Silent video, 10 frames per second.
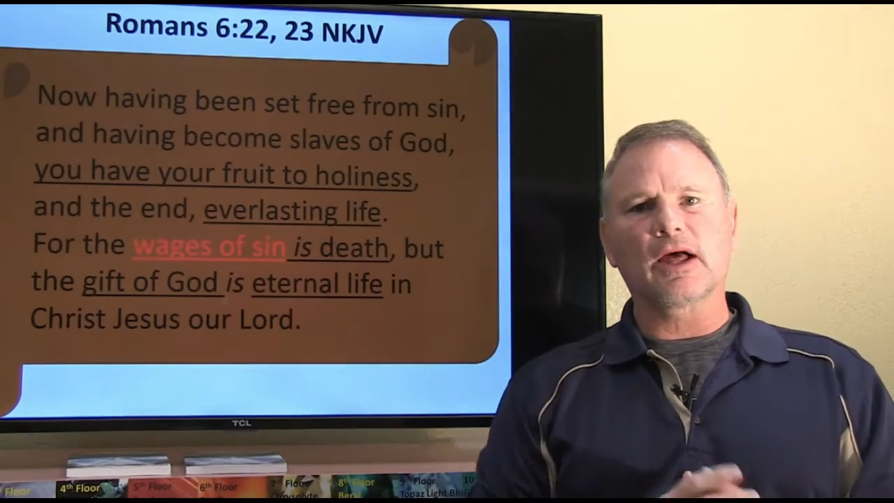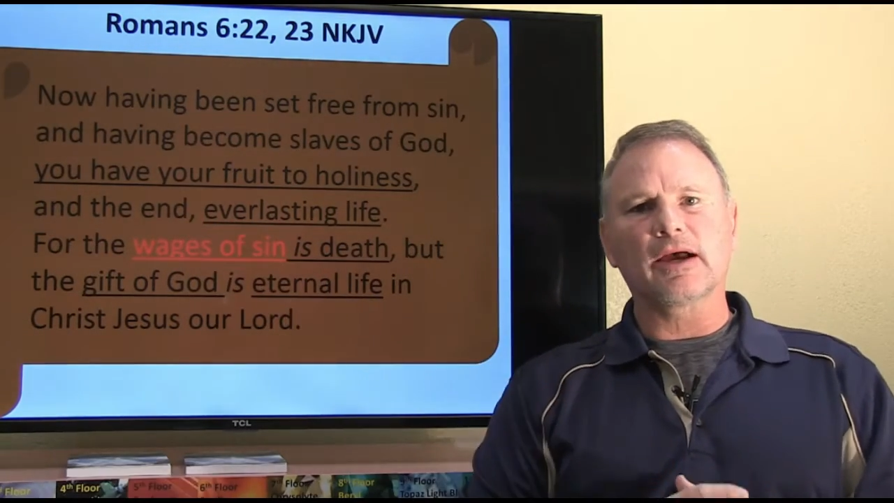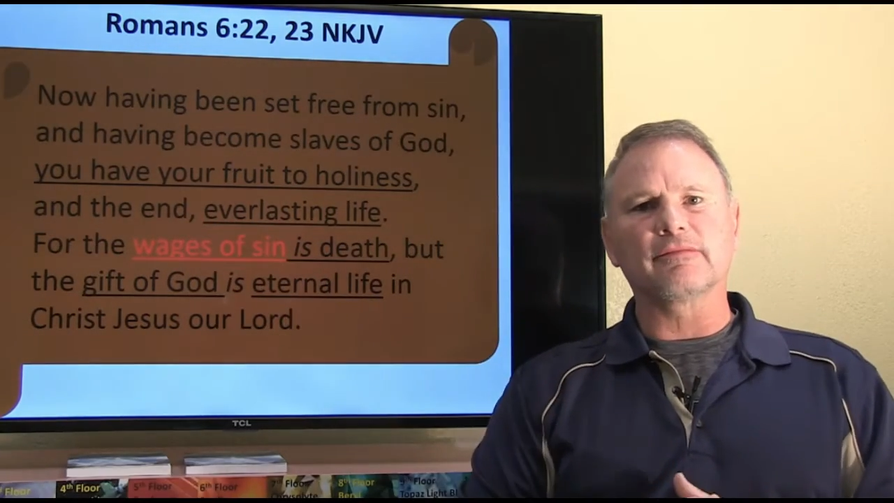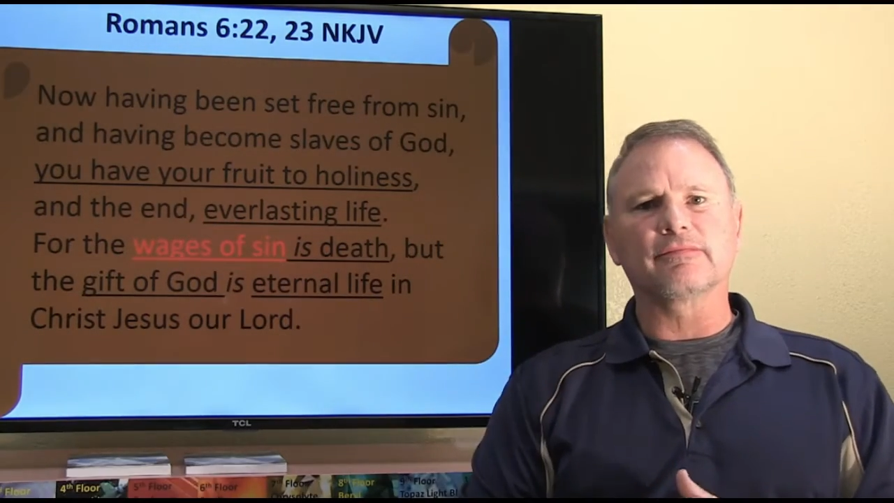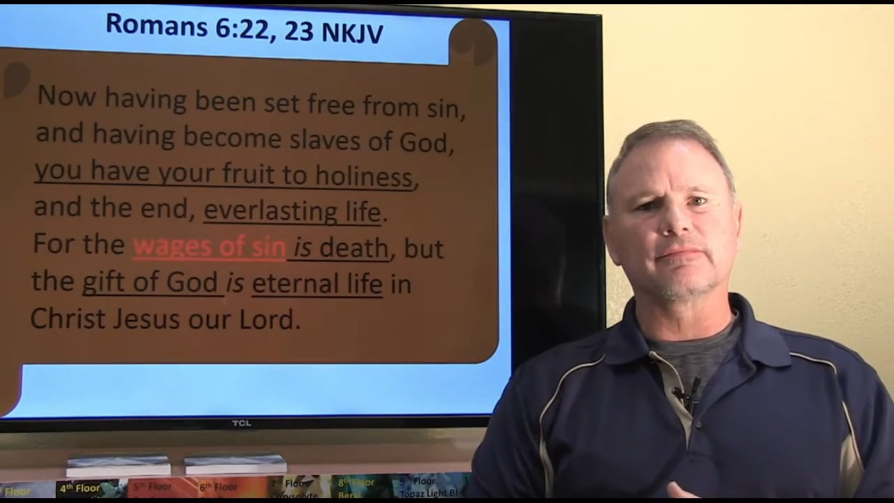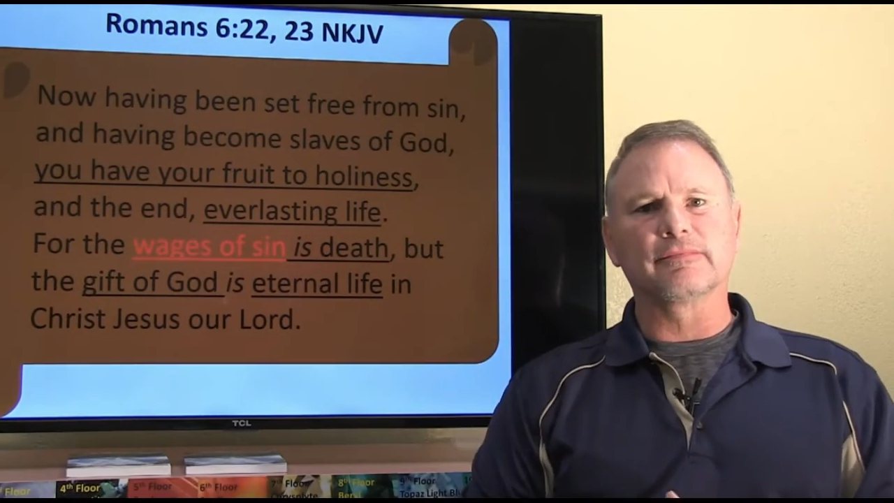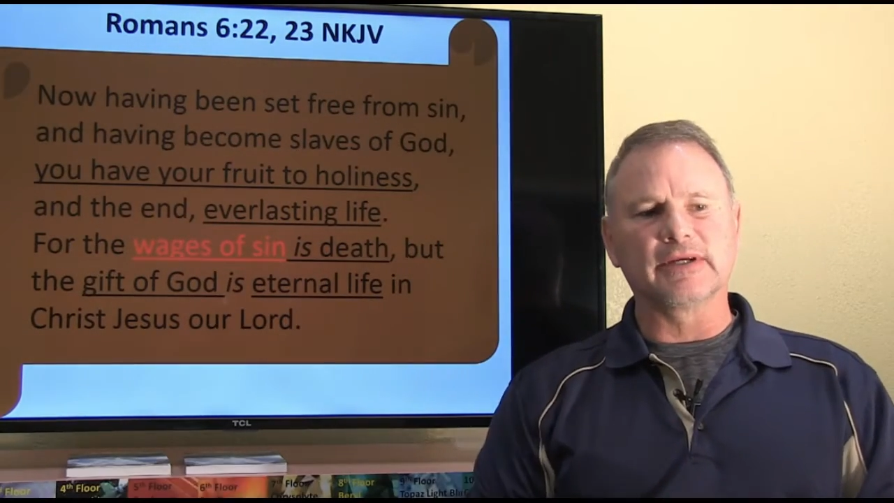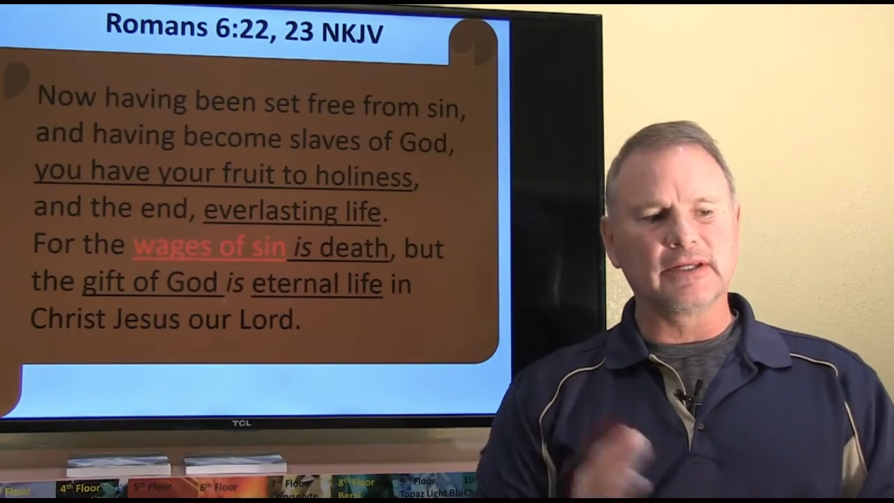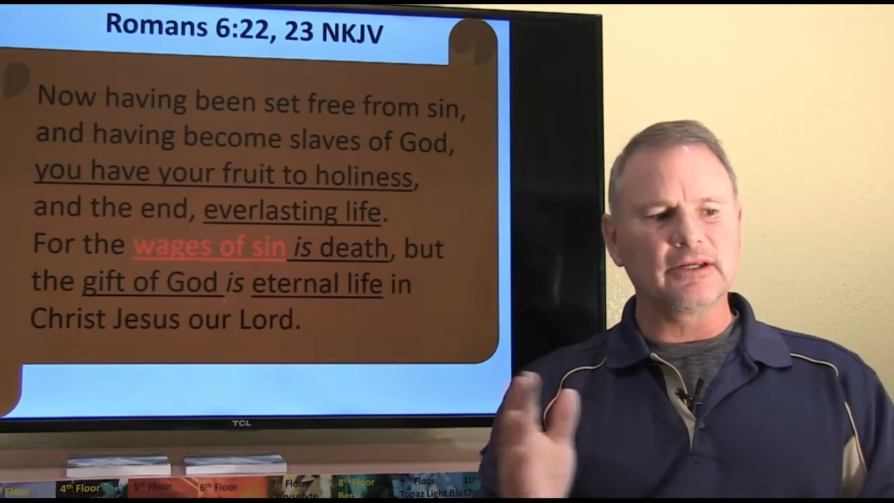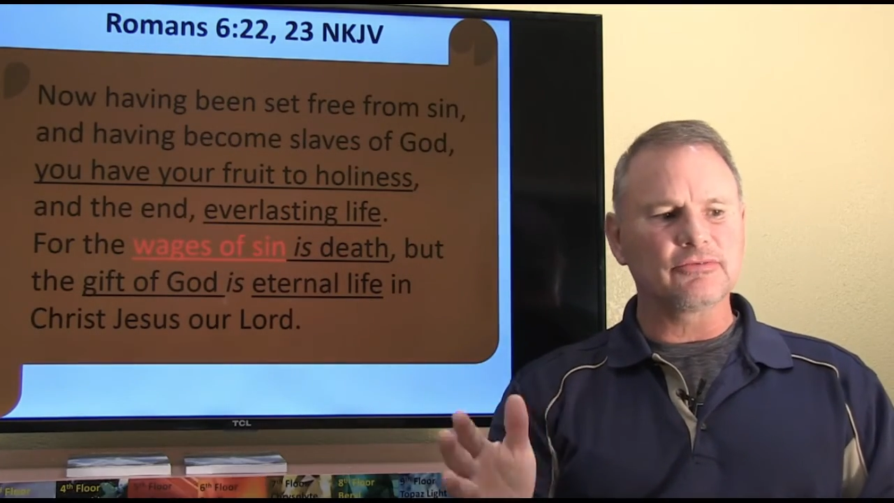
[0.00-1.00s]
life
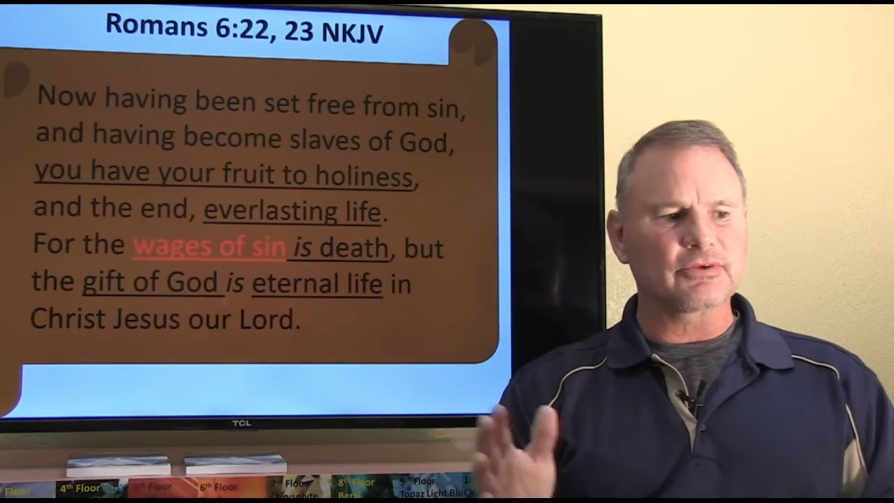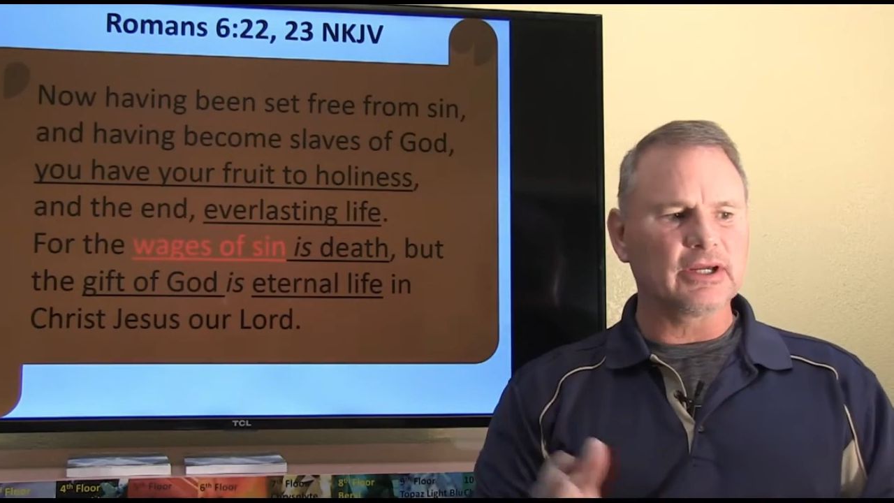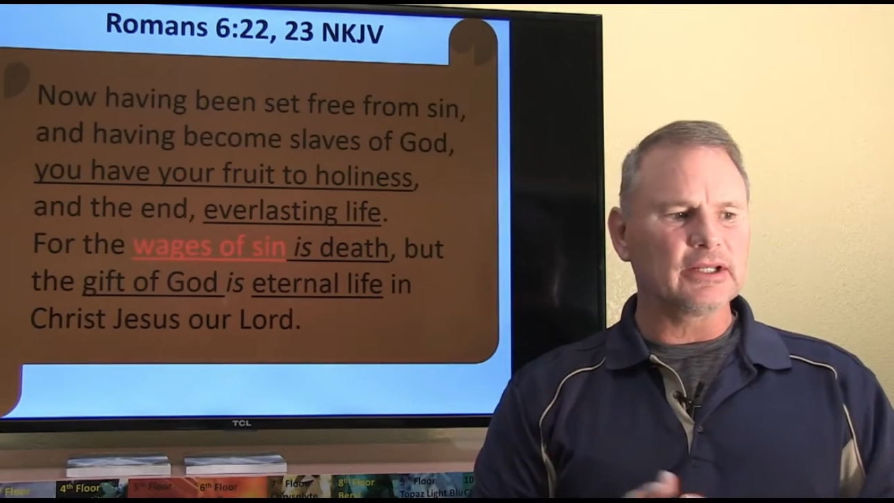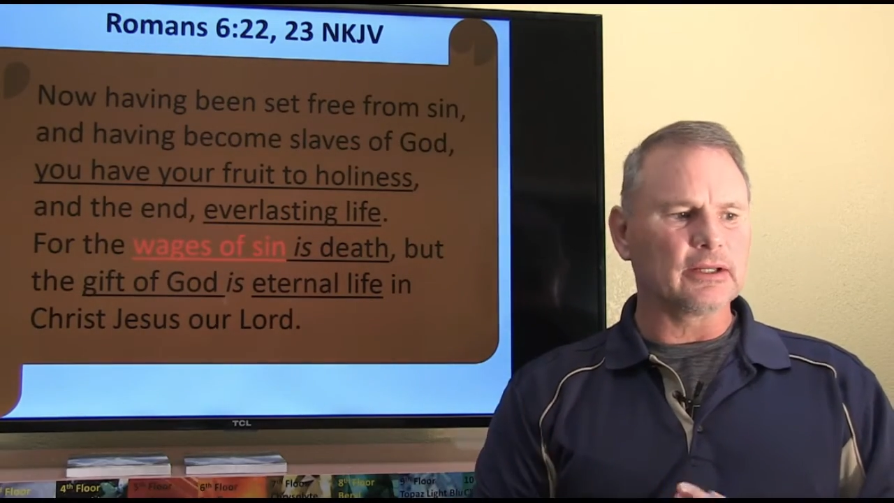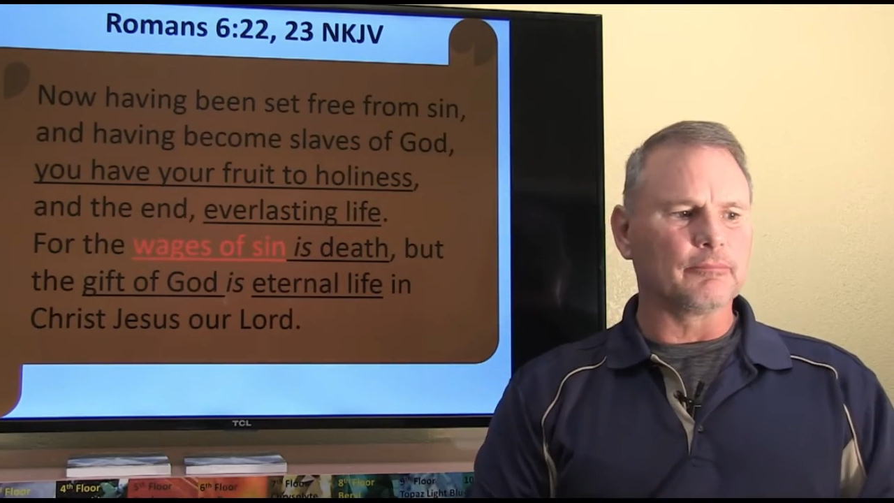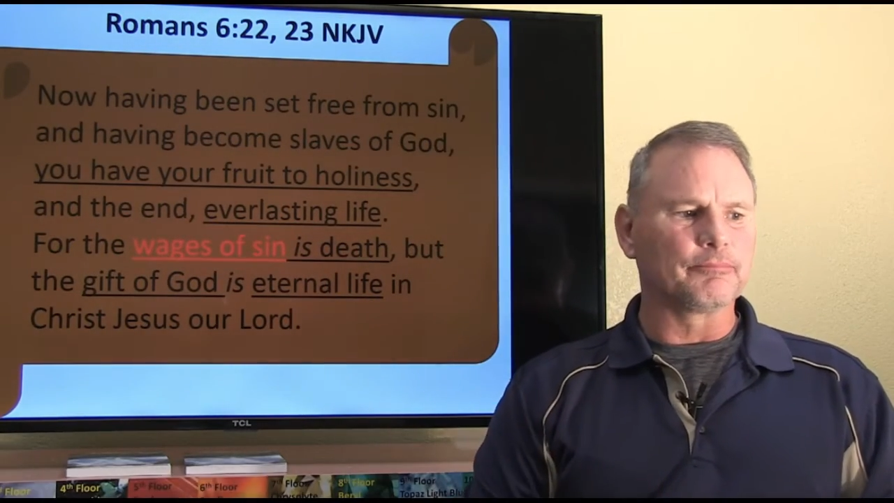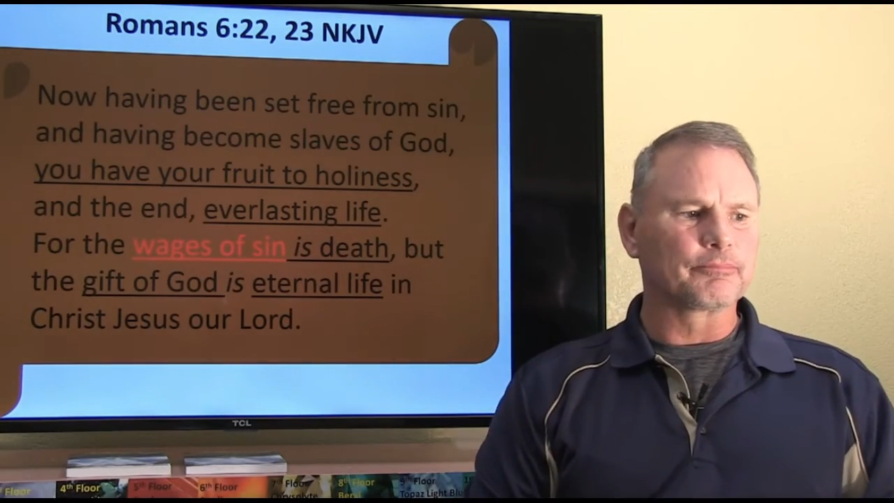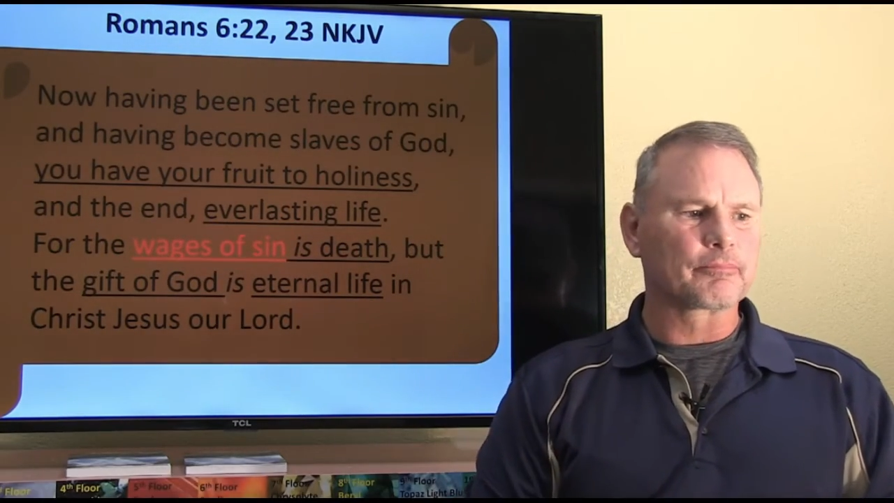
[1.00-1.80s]
in His kingdom.